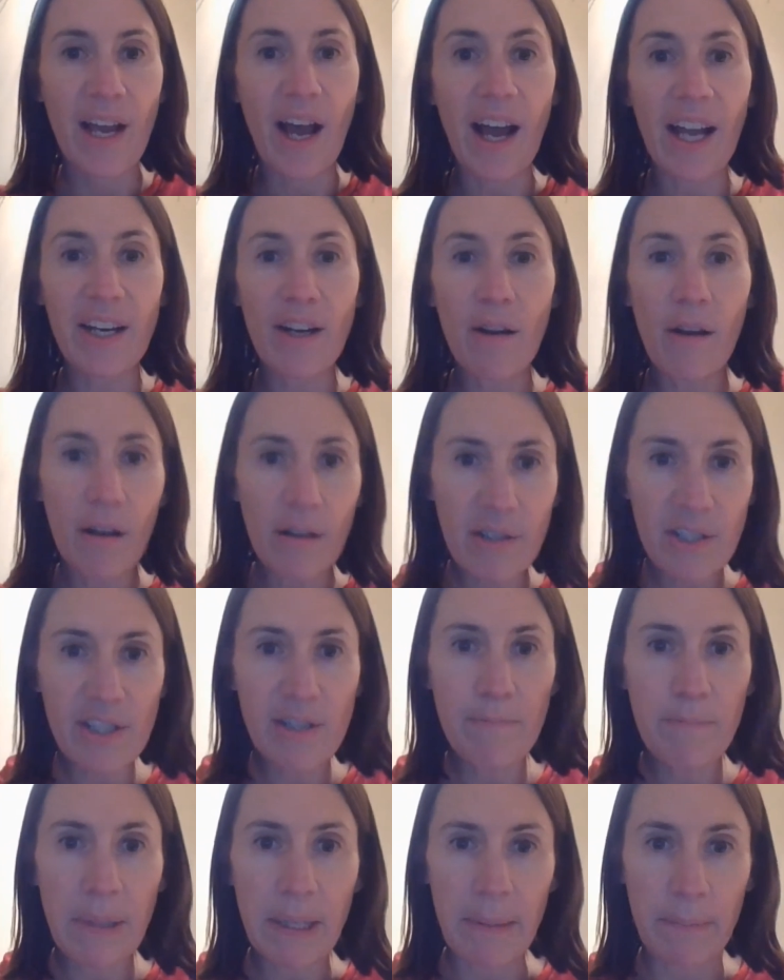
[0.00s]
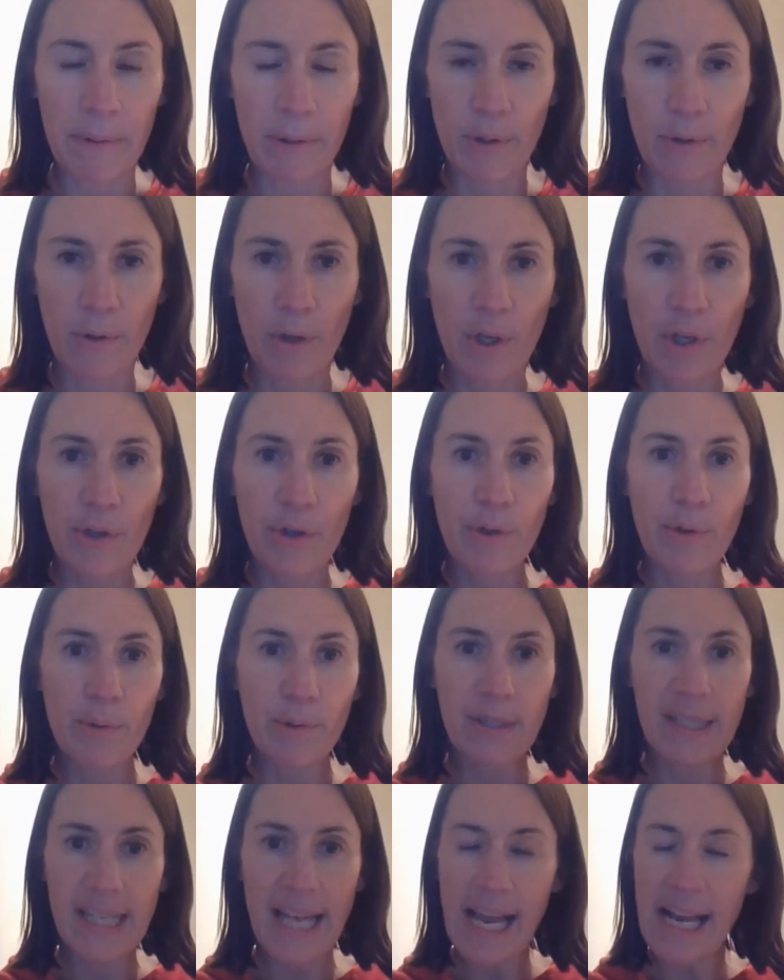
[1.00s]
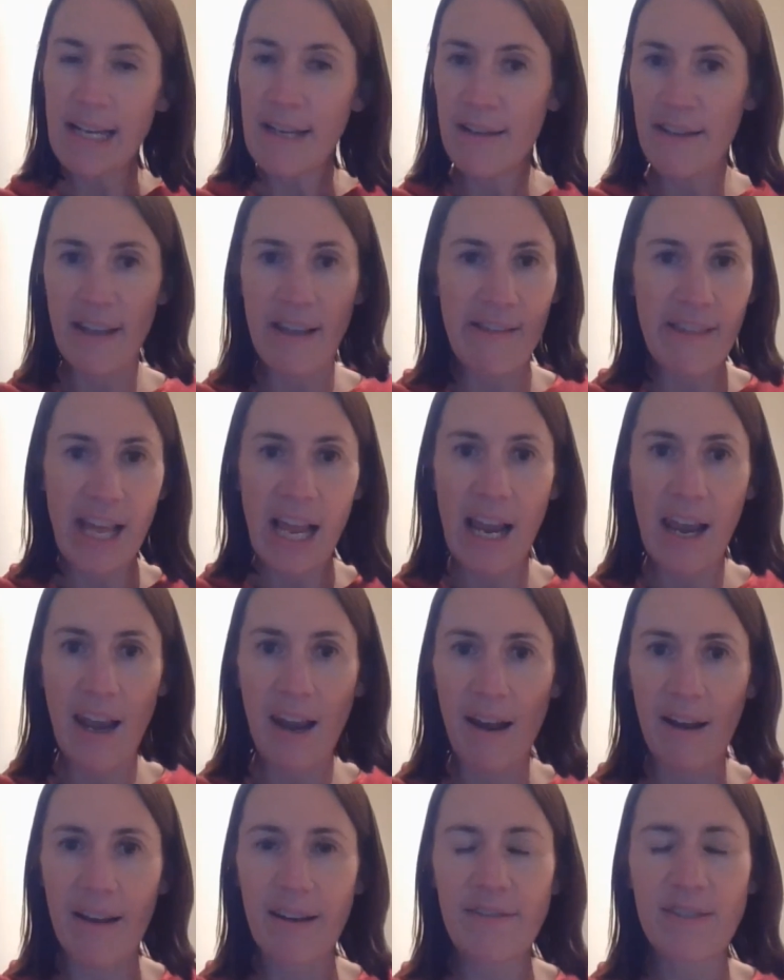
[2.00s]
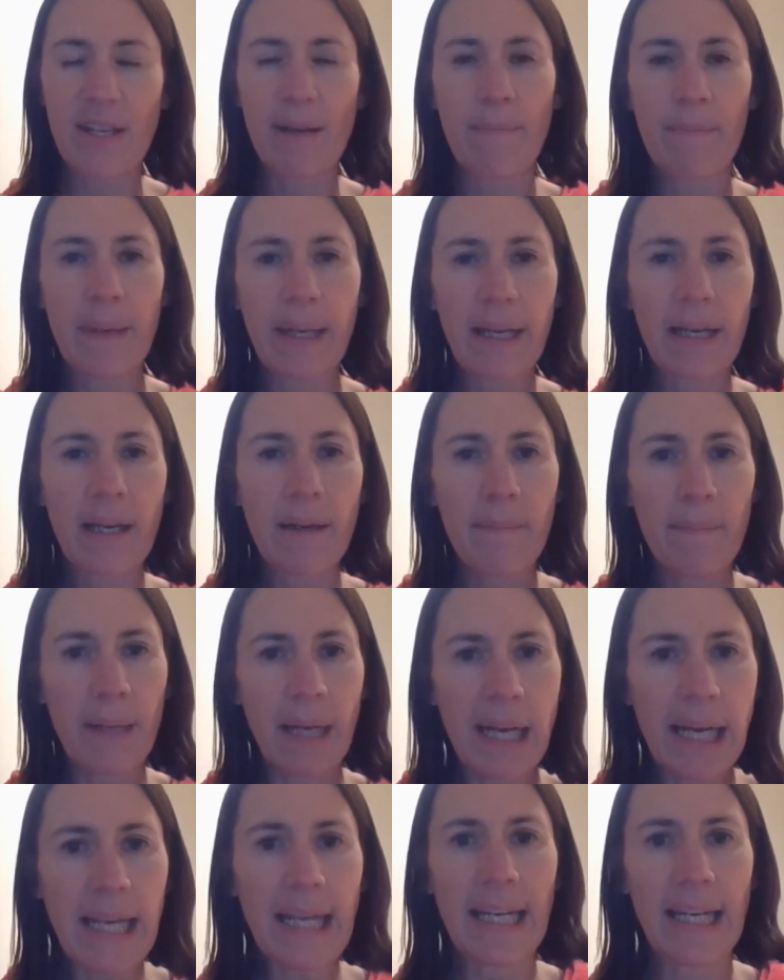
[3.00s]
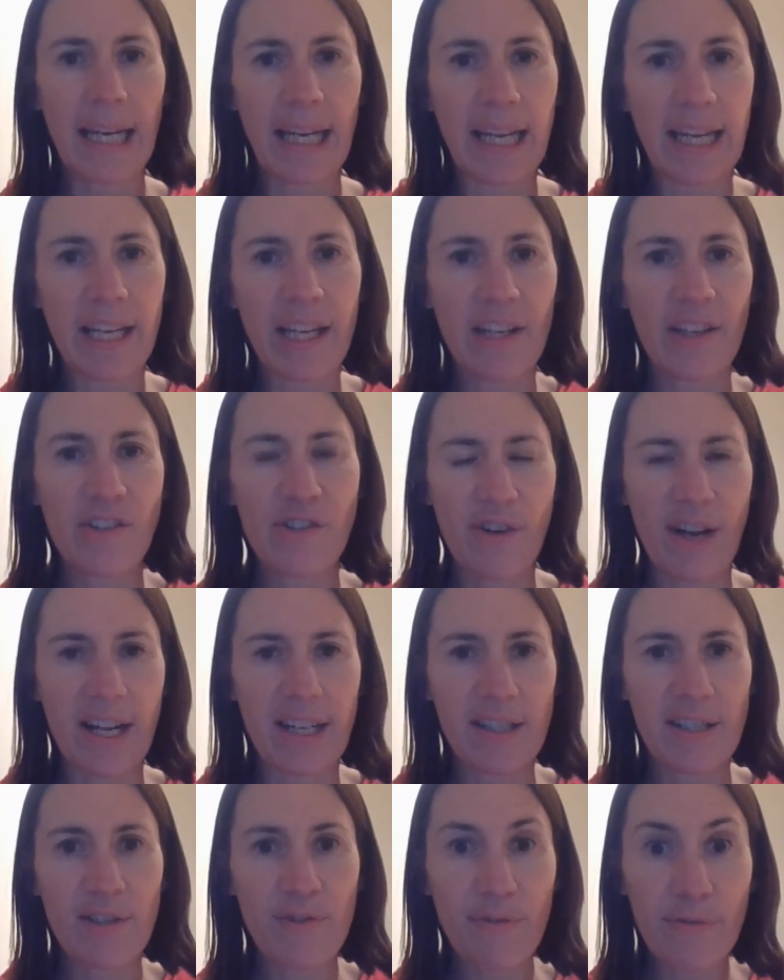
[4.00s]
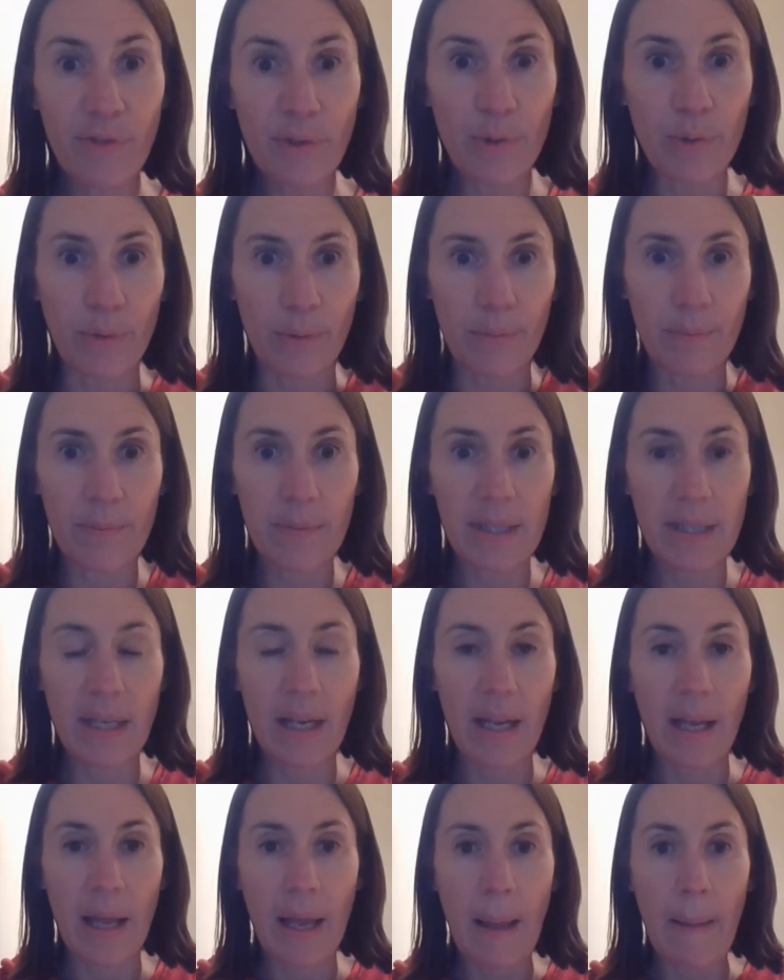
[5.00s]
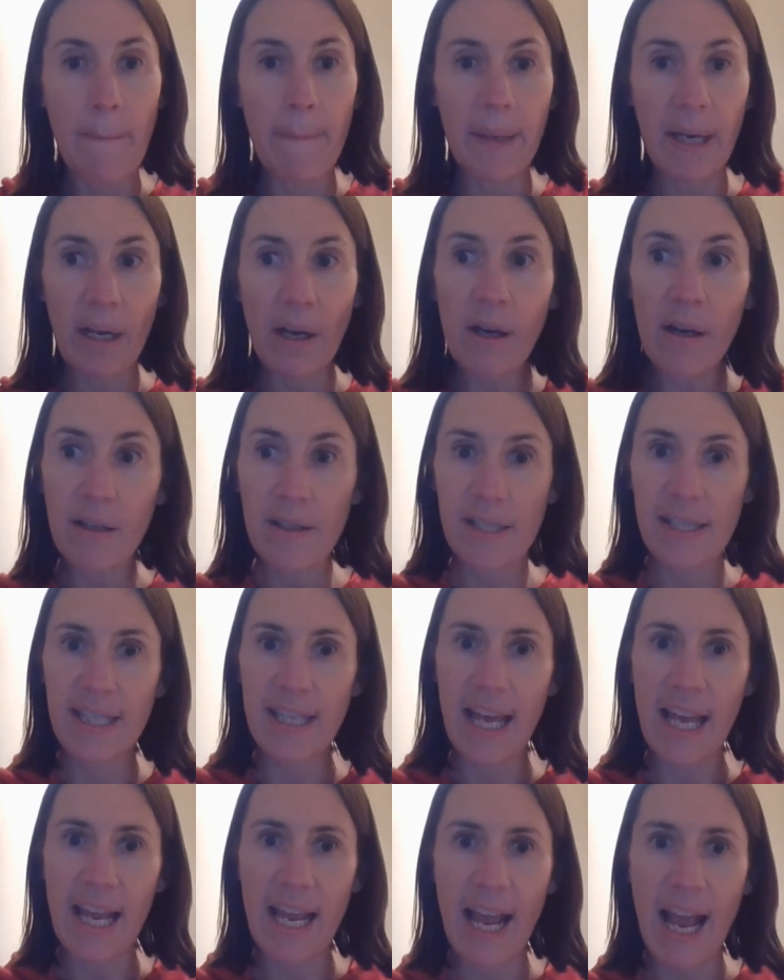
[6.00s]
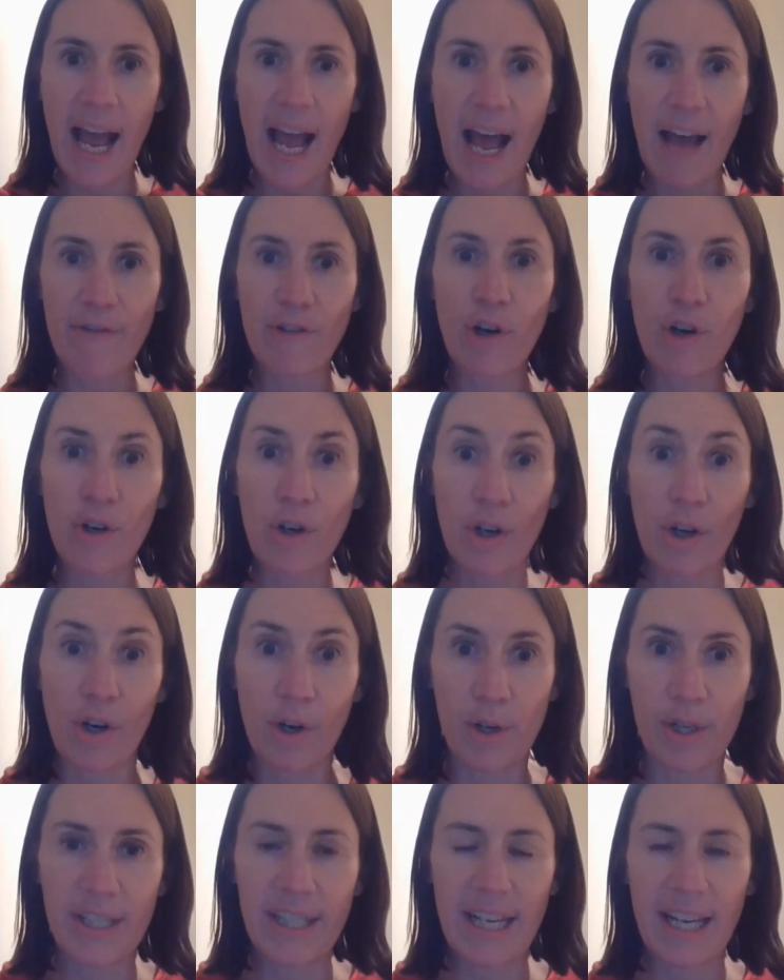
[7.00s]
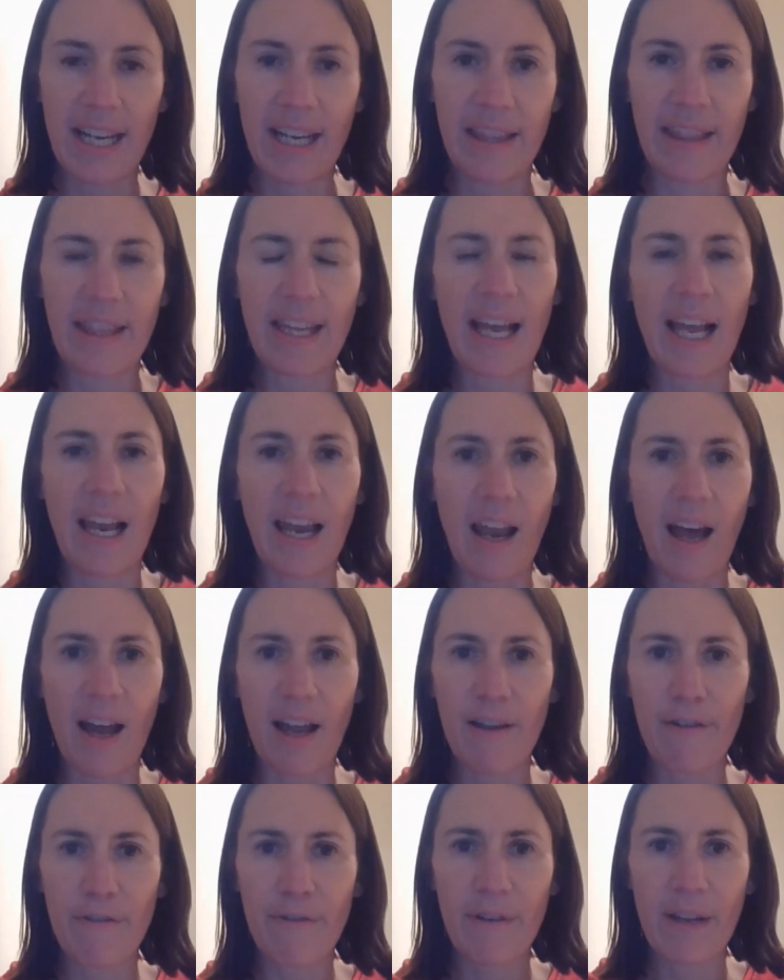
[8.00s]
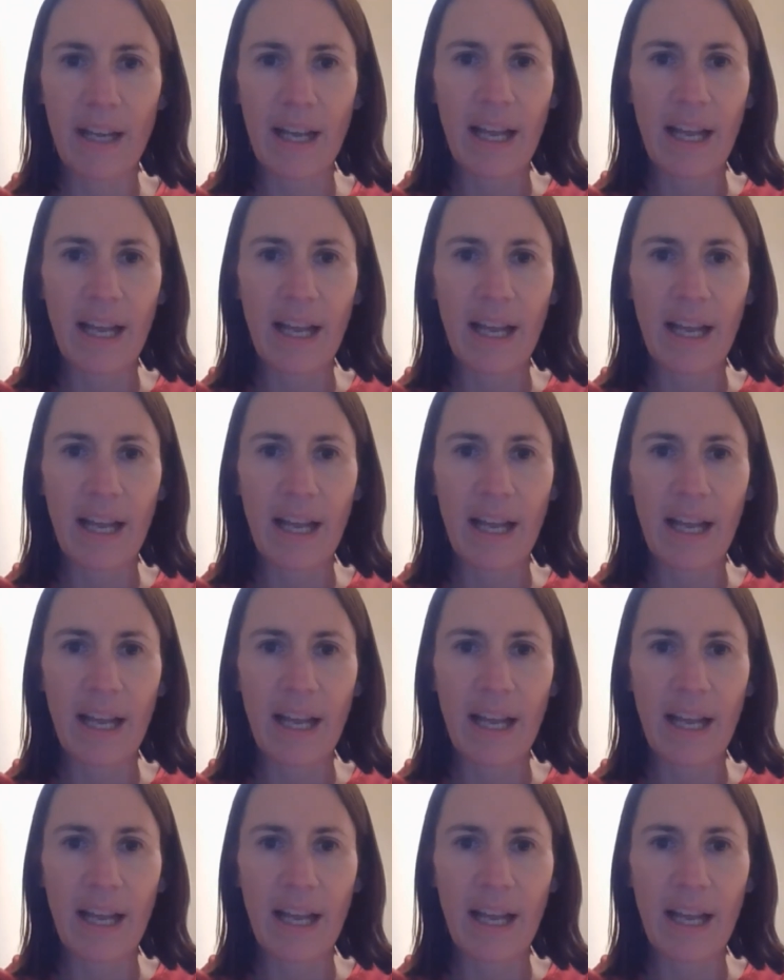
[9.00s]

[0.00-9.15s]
I know lots of people who will tell you that their lives have been completely transformed because they have got God in their life.